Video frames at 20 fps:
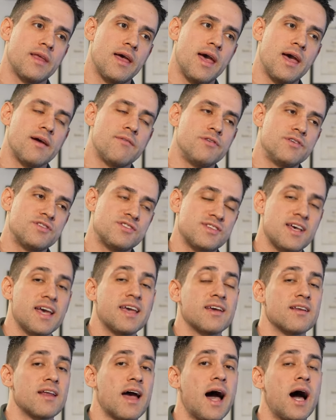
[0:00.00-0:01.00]
every
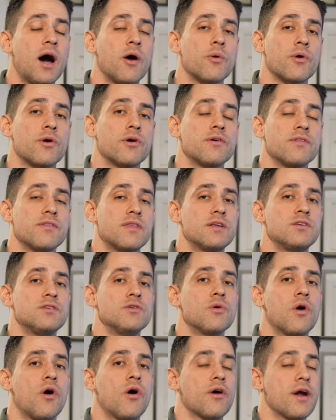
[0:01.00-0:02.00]
second hour that
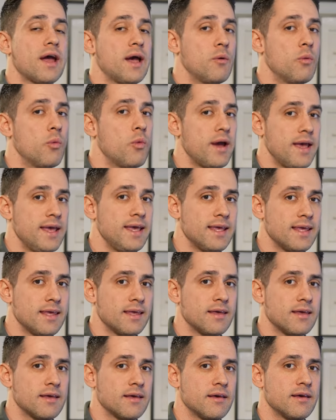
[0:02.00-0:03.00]
you are
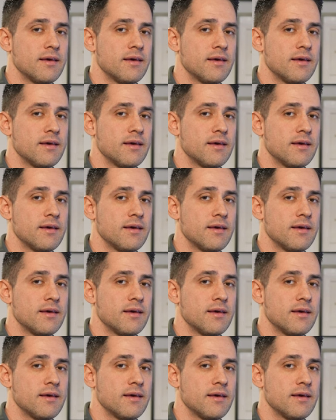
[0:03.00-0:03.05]
awake